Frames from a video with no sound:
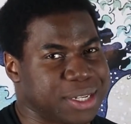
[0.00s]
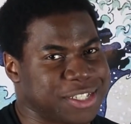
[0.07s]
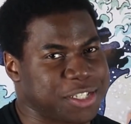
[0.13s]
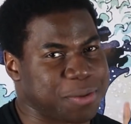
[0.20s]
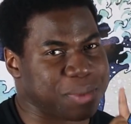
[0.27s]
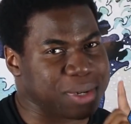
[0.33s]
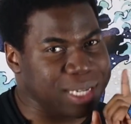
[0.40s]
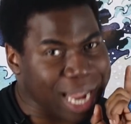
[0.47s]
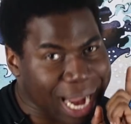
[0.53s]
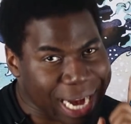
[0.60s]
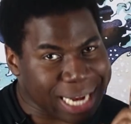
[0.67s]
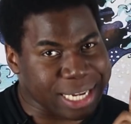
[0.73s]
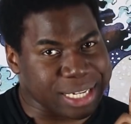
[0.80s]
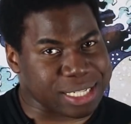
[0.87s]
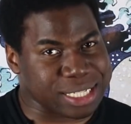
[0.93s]
some
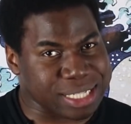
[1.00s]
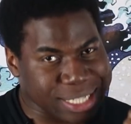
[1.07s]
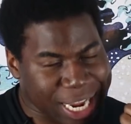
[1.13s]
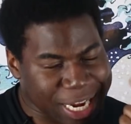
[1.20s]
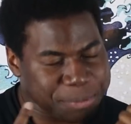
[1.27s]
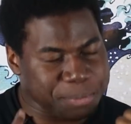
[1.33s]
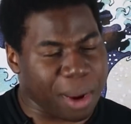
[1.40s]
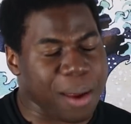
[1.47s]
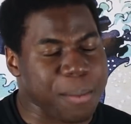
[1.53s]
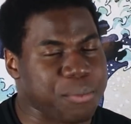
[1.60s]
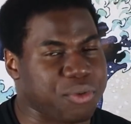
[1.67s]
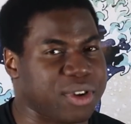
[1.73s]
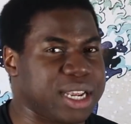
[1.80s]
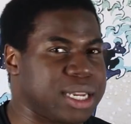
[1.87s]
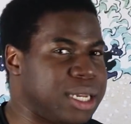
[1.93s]
guidance inside my
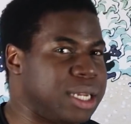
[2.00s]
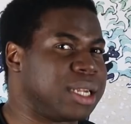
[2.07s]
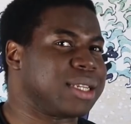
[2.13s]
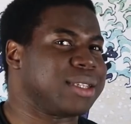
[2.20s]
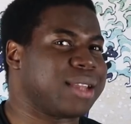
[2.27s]
brain